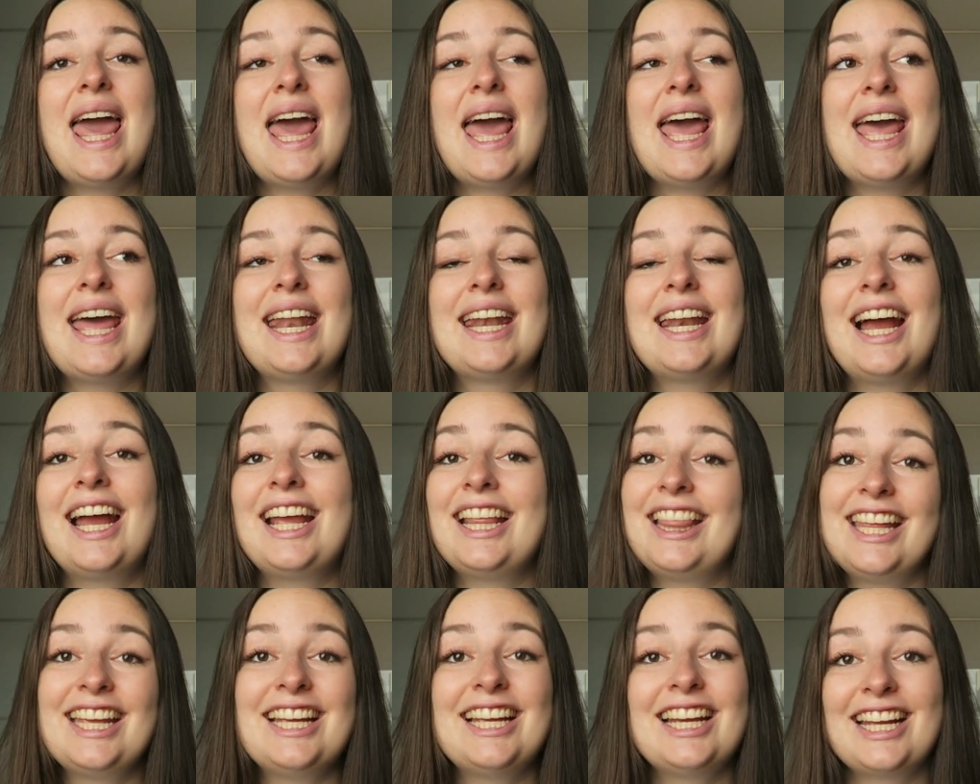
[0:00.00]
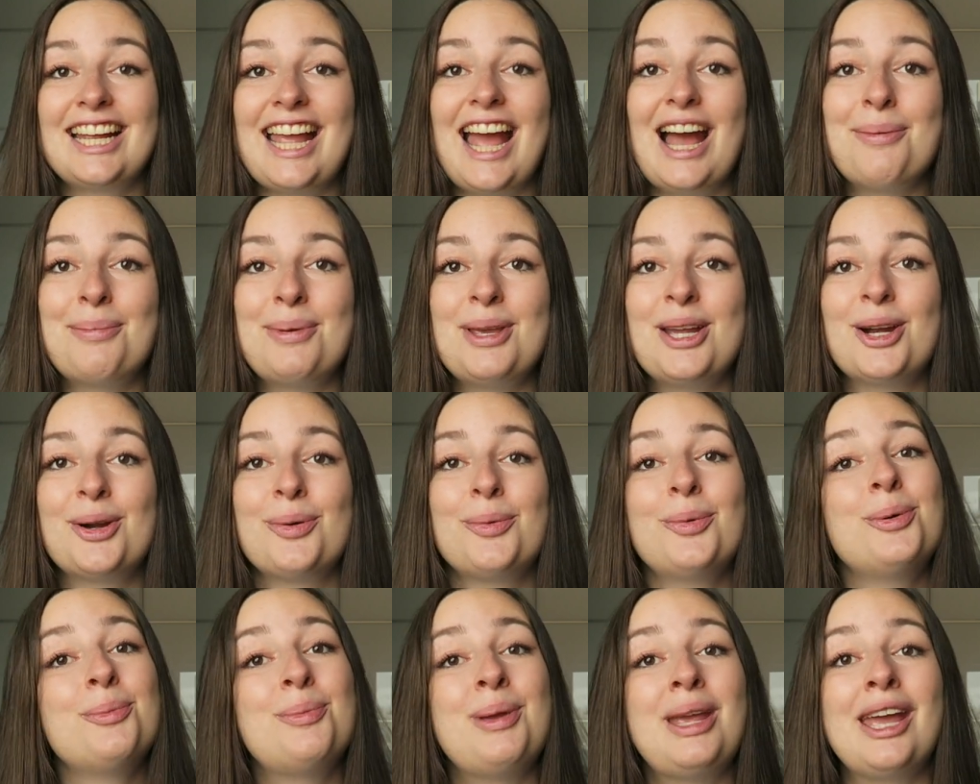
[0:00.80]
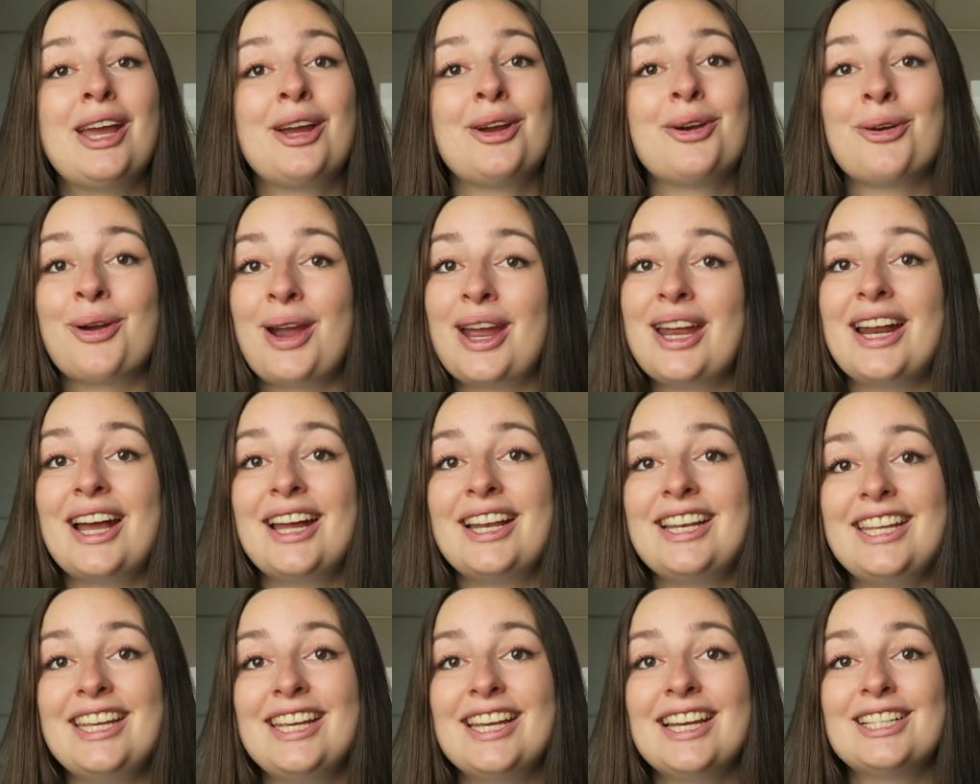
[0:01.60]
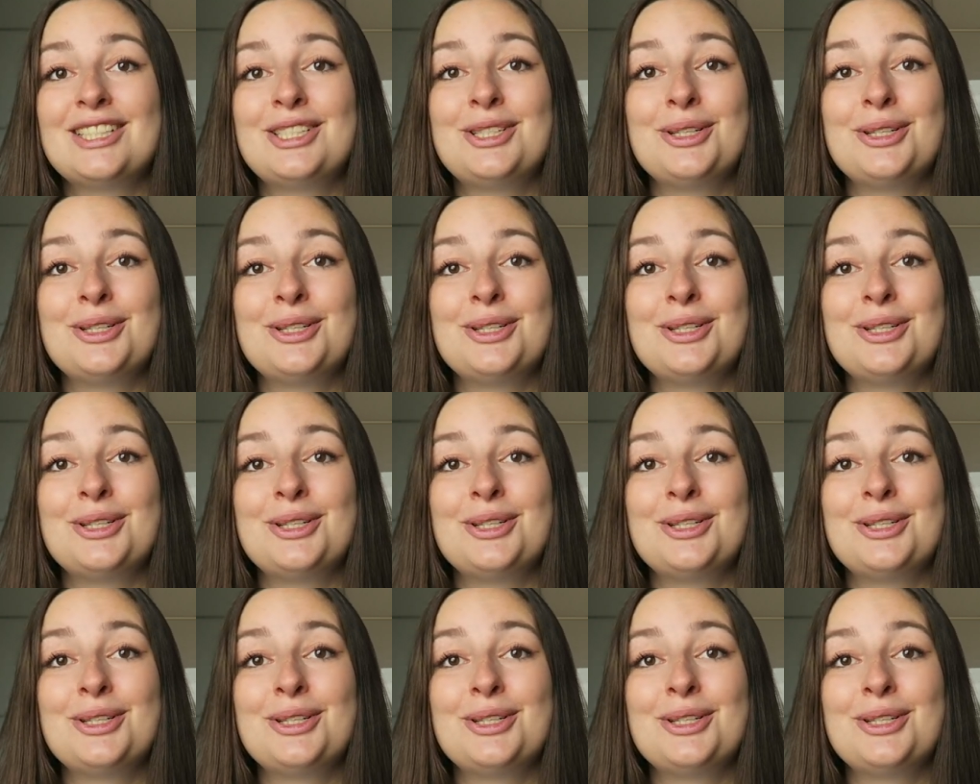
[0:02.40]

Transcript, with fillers: and I think a gap year would be a great idea